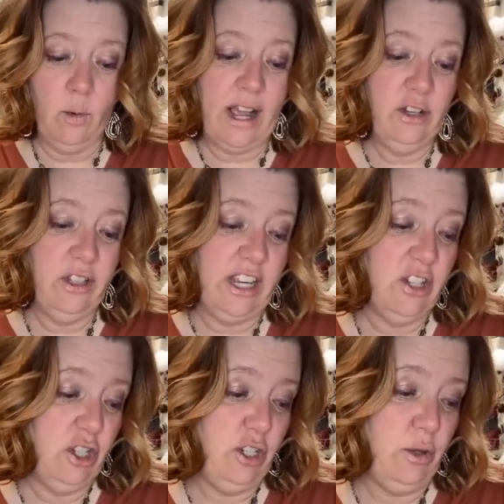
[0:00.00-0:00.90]
Actually,
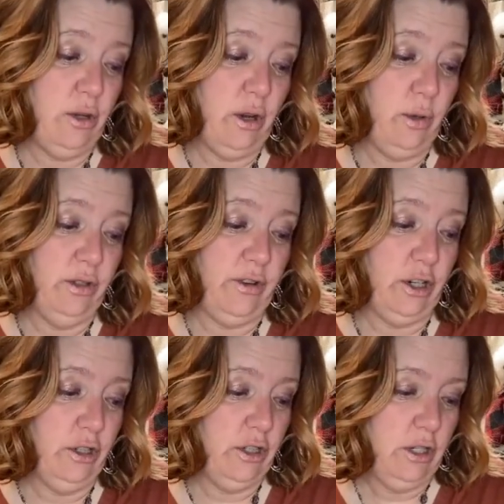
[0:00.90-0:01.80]
I should do the nose
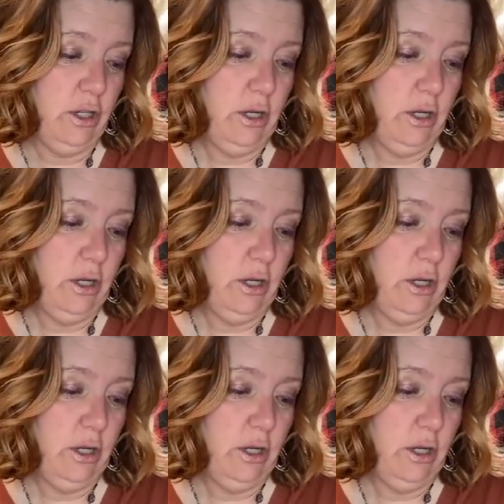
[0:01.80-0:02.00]
first.